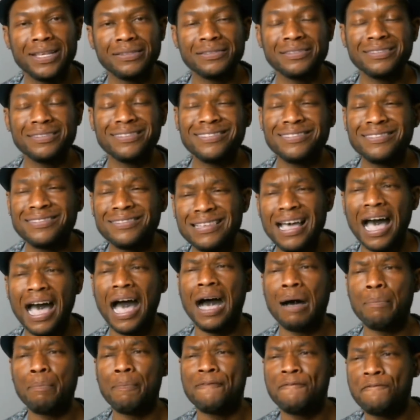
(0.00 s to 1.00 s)

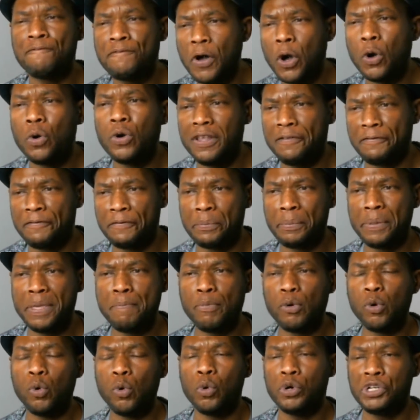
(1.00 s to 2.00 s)
stop voting for
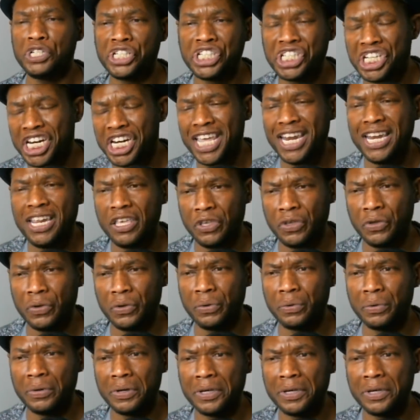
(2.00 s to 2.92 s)
people who are cheating you.